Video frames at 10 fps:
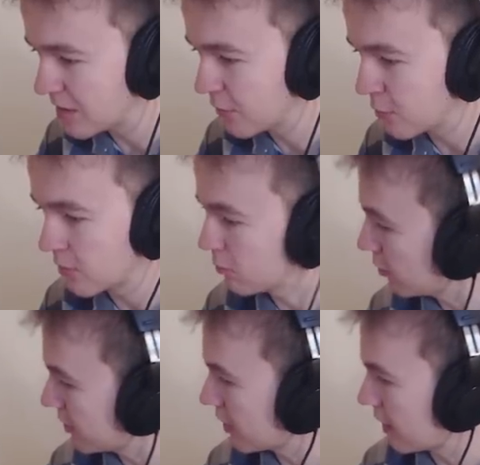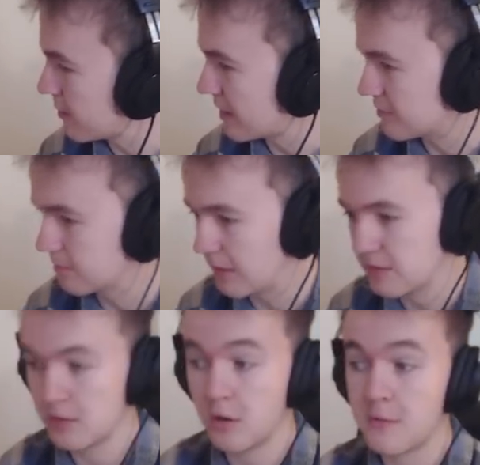how difficult it was. Okay, that's
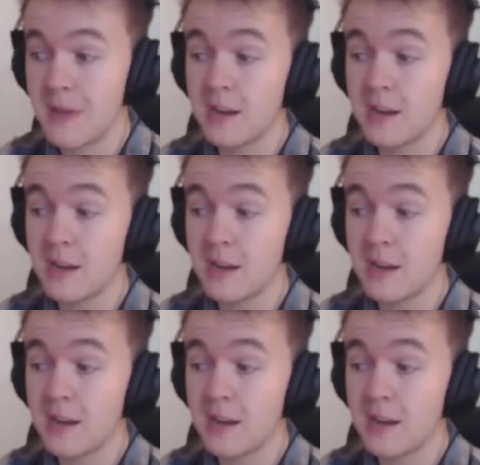that's a lot of